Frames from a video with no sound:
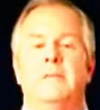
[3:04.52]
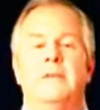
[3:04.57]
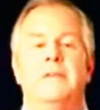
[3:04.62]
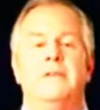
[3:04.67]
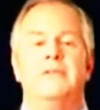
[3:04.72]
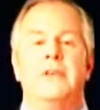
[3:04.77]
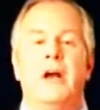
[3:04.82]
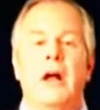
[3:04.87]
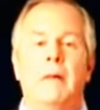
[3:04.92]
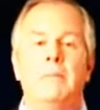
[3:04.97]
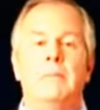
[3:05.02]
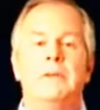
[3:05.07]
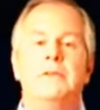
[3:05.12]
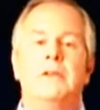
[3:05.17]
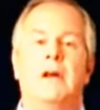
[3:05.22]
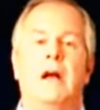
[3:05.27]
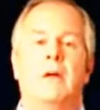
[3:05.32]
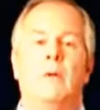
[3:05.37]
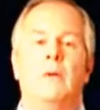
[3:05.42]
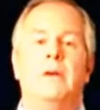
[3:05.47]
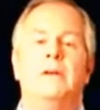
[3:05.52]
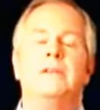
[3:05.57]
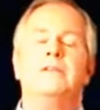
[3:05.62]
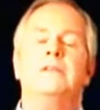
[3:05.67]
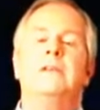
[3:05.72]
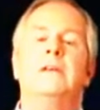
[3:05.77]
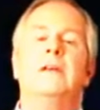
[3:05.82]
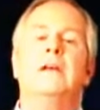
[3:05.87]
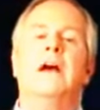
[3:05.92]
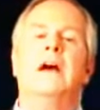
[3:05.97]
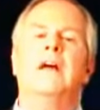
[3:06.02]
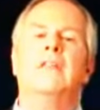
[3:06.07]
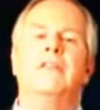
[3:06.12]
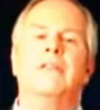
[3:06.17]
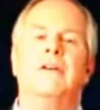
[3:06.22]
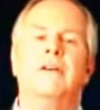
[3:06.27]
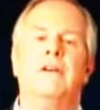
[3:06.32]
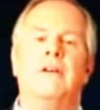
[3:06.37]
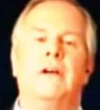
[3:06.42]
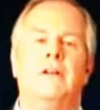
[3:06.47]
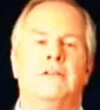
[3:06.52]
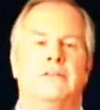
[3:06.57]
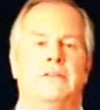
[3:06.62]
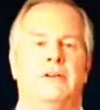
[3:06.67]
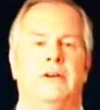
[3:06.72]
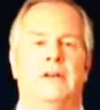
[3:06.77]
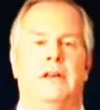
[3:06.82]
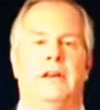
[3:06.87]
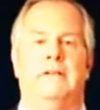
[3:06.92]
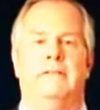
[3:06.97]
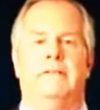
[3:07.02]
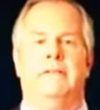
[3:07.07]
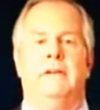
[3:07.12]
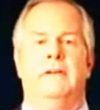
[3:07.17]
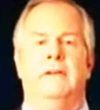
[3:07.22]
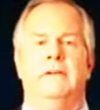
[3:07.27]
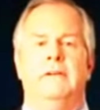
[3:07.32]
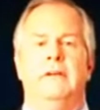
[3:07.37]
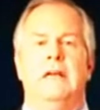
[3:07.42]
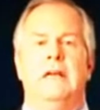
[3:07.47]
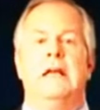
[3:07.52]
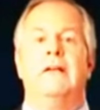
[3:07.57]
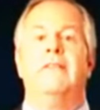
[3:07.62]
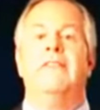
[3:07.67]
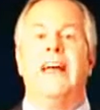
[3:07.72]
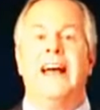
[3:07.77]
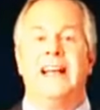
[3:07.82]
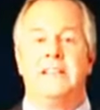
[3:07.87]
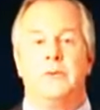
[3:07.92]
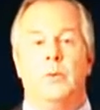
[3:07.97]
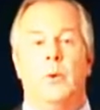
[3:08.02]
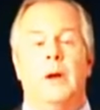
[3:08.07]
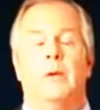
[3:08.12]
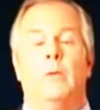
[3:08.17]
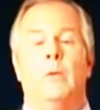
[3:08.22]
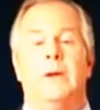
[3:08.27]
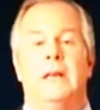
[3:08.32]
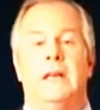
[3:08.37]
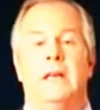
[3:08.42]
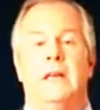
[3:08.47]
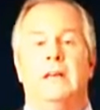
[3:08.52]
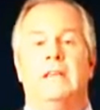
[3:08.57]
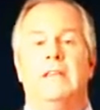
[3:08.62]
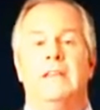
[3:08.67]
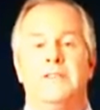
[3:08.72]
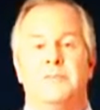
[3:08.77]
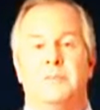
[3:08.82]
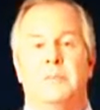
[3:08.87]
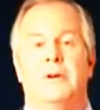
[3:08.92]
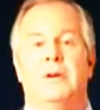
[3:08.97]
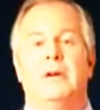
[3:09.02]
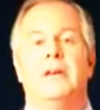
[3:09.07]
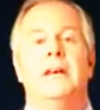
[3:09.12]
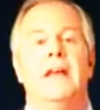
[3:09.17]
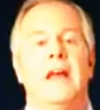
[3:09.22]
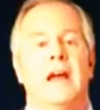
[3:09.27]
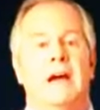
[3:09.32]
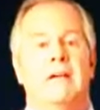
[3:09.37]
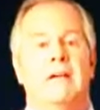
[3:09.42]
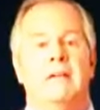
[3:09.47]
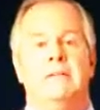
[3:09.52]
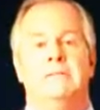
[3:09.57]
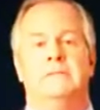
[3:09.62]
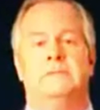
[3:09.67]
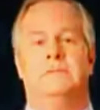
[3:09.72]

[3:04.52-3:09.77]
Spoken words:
But there's almost always a third alternative. That's why we need this book now.